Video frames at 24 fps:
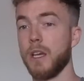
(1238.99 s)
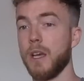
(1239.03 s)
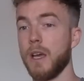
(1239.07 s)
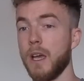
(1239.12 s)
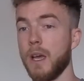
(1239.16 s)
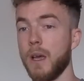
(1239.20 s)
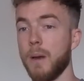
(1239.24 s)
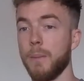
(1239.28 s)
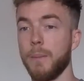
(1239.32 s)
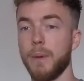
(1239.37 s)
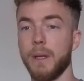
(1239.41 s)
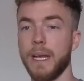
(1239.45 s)

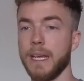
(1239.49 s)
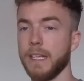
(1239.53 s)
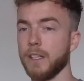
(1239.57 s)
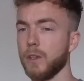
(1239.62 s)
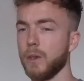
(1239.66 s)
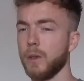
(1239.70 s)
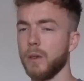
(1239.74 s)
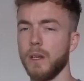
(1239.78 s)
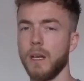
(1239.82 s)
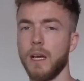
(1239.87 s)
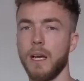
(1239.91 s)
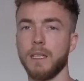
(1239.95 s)
but they
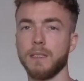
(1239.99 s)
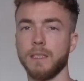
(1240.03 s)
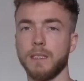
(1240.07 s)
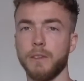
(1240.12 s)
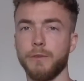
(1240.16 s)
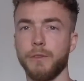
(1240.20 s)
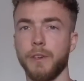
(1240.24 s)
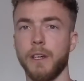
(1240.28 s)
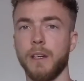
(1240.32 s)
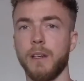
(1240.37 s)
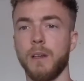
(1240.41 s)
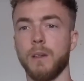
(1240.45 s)
do last a
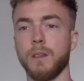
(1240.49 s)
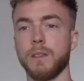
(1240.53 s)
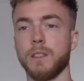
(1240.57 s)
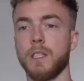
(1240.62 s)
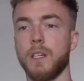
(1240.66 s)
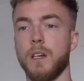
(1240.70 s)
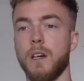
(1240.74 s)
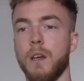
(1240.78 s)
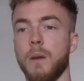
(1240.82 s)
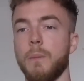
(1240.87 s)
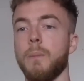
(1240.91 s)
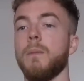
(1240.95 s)
very long
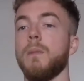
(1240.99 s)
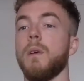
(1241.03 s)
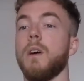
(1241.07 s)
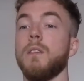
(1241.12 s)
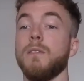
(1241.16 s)
time.